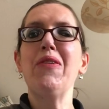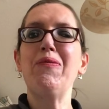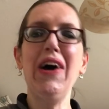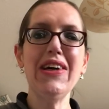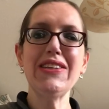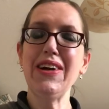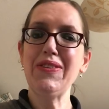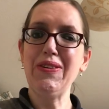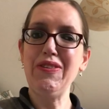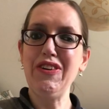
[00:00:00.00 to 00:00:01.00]
But I'm
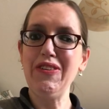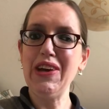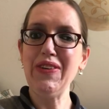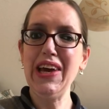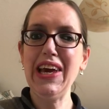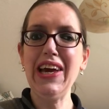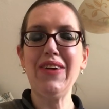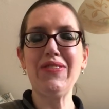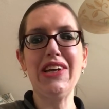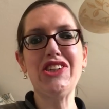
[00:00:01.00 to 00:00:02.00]
going to be filming up here. I'm
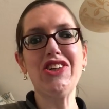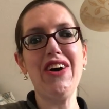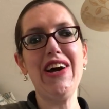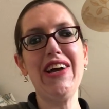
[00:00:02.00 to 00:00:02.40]
going to try